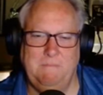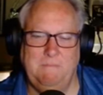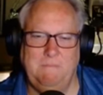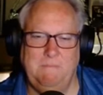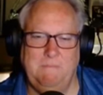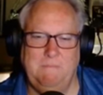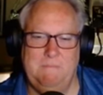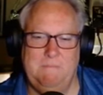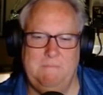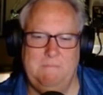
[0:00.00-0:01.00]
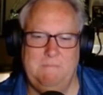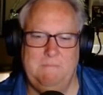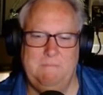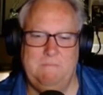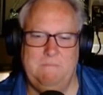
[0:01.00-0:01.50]

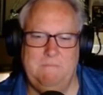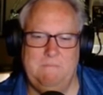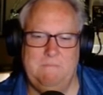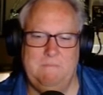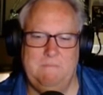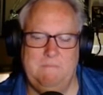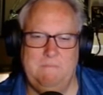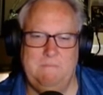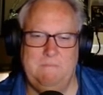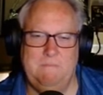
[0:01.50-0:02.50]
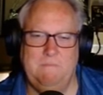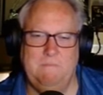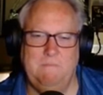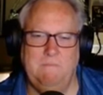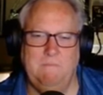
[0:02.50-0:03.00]

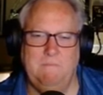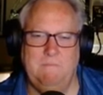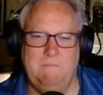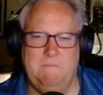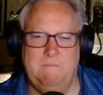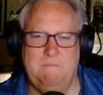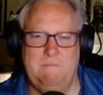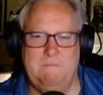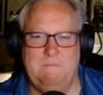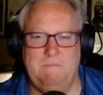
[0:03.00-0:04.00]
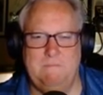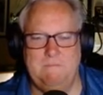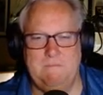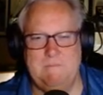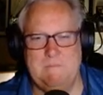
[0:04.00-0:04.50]

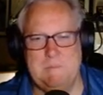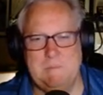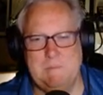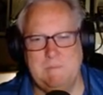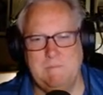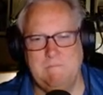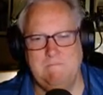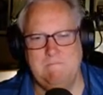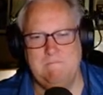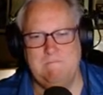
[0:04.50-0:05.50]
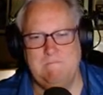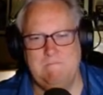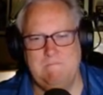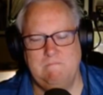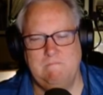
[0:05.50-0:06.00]

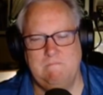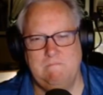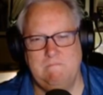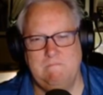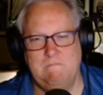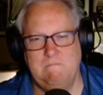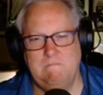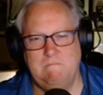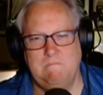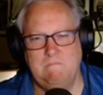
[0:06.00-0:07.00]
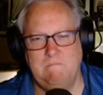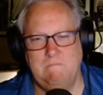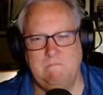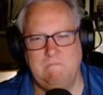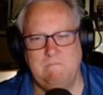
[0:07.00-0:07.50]

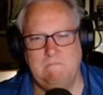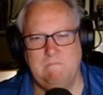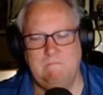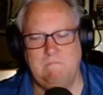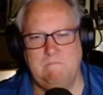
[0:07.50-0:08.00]
No words are spoken by the person on screen.